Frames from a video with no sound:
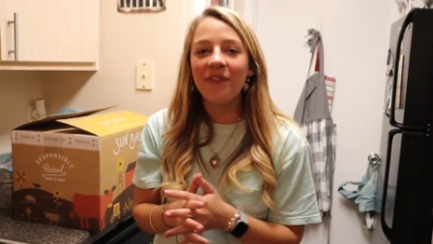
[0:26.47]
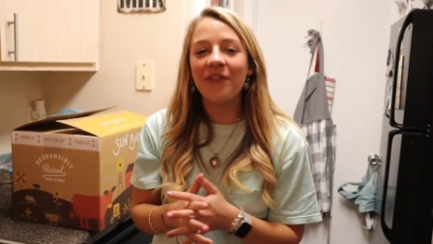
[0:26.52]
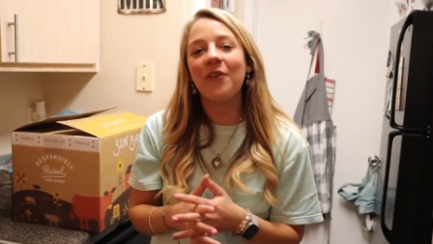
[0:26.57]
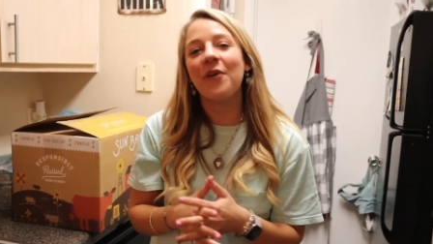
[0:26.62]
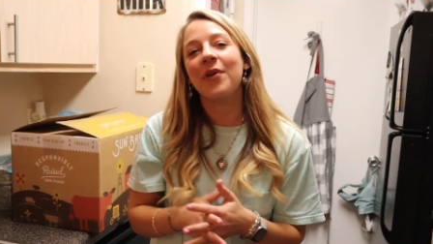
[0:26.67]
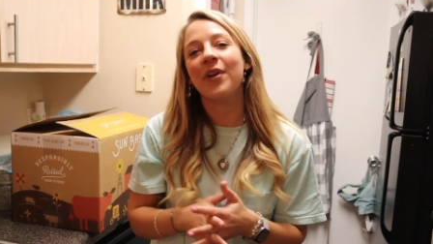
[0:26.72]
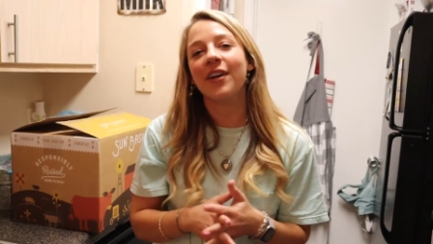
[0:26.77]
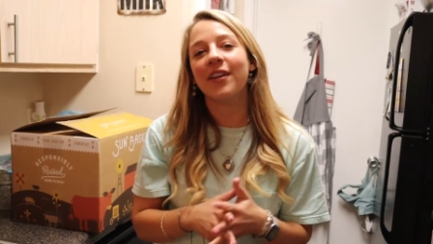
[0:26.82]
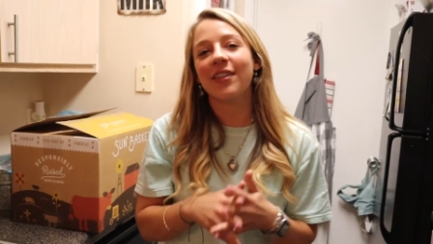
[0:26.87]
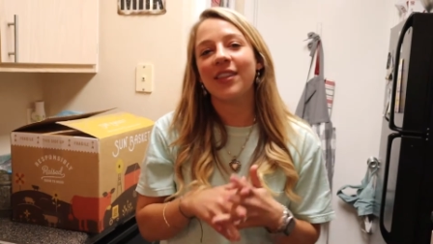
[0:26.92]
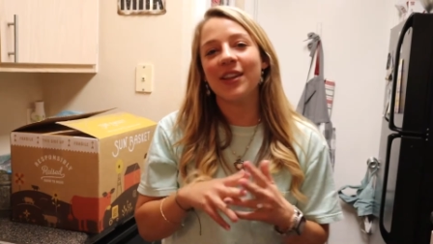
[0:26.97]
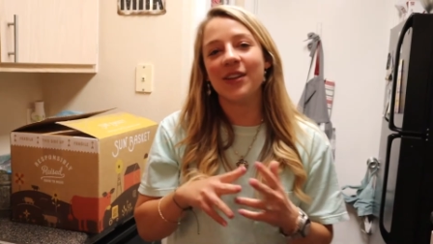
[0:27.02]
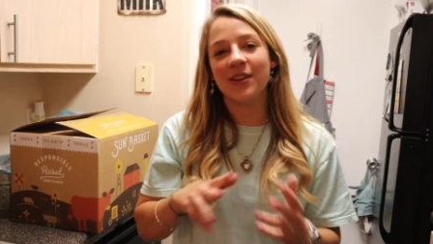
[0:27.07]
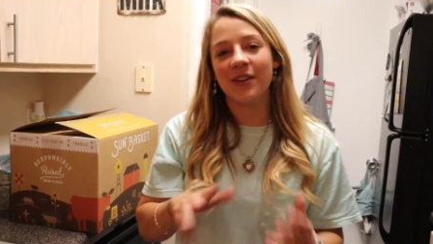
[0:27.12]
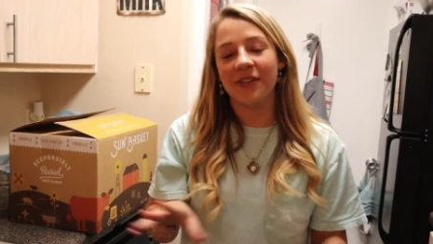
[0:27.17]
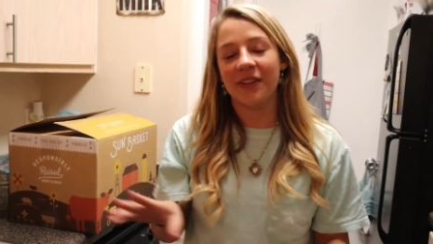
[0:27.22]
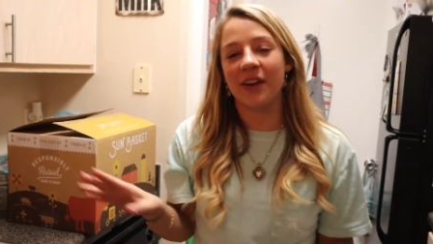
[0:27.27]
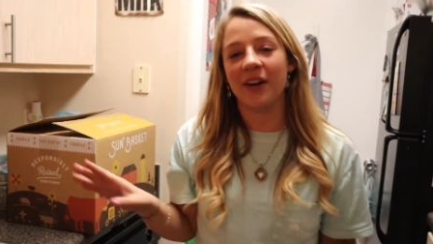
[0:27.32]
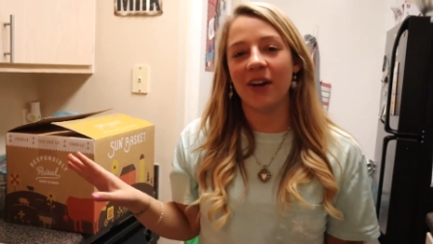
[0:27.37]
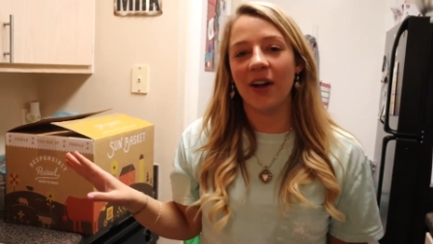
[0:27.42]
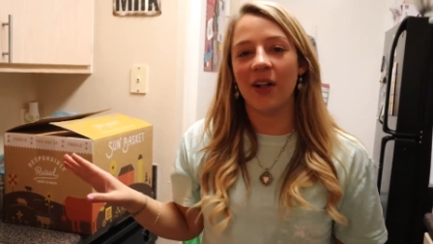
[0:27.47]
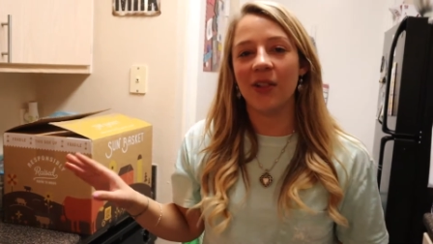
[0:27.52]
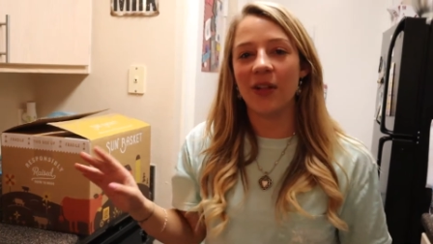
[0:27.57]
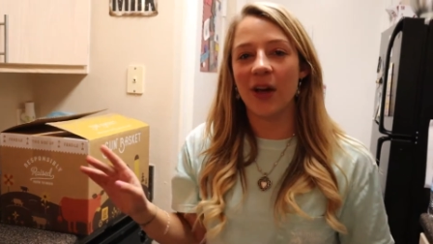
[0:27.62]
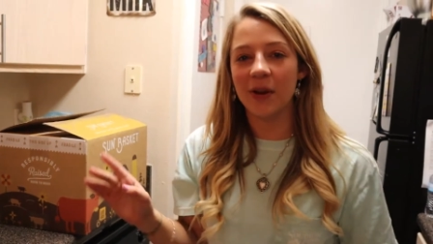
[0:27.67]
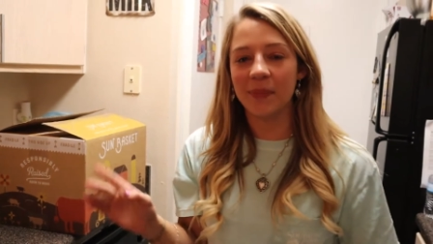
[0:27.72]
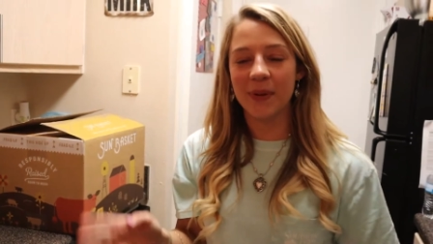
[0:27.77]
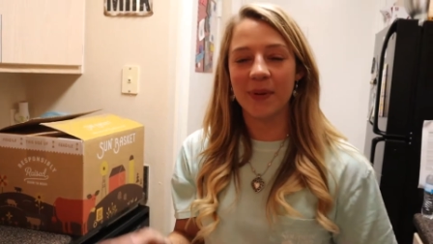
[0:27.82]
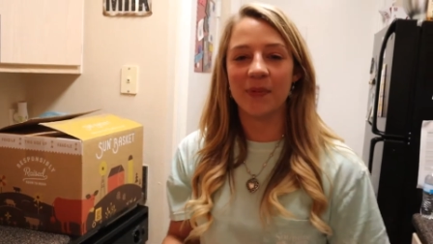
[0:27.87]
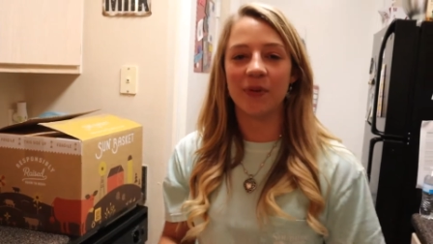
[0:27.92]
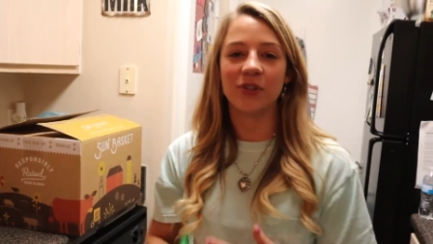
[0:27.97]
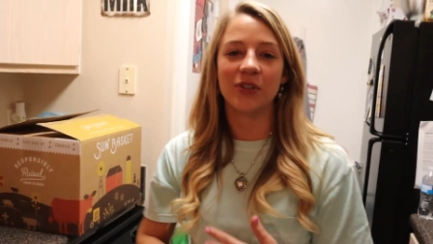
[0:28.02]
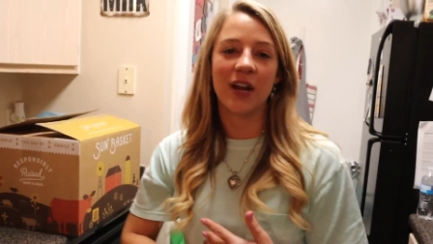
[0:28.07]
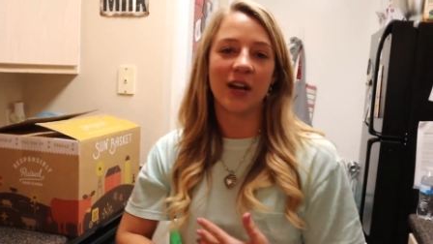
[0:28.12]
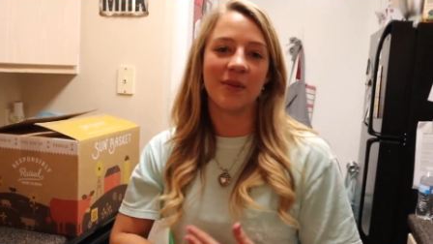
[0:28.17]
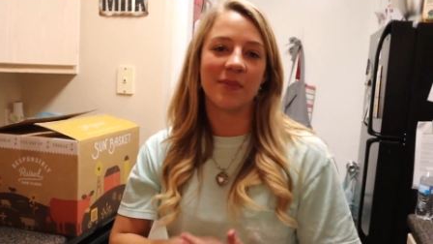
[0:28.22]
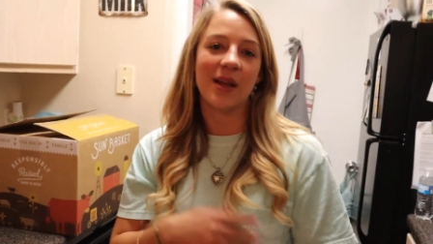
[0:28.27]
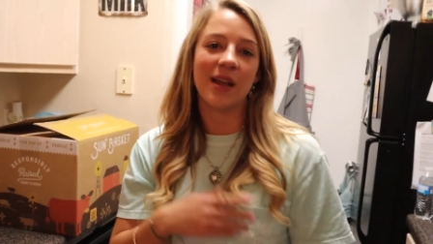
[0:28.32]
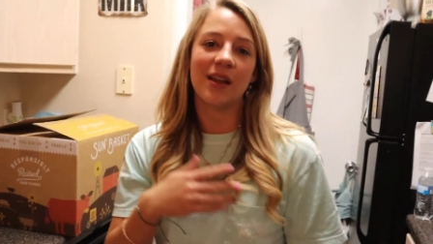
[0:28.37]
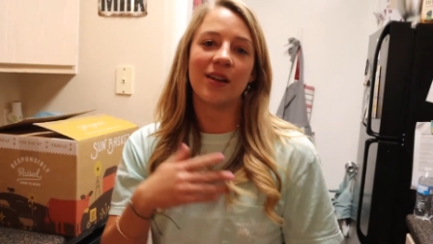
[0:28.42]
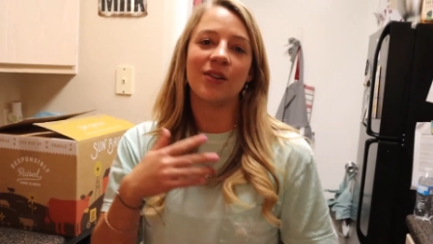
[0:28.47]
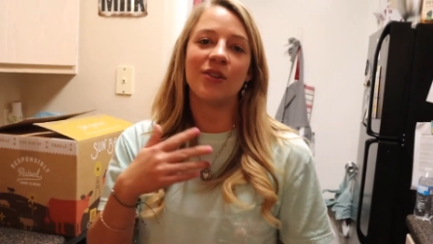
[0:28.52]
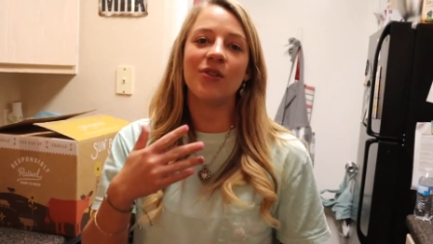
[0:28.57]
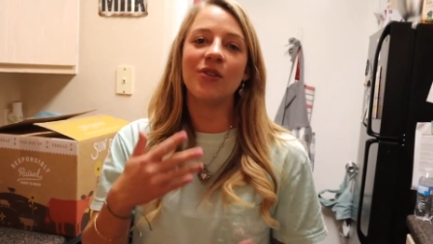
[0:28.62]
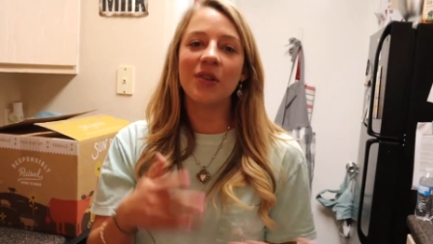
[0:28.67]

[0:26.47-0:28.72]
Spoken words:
for the new year, a lot of people try to make New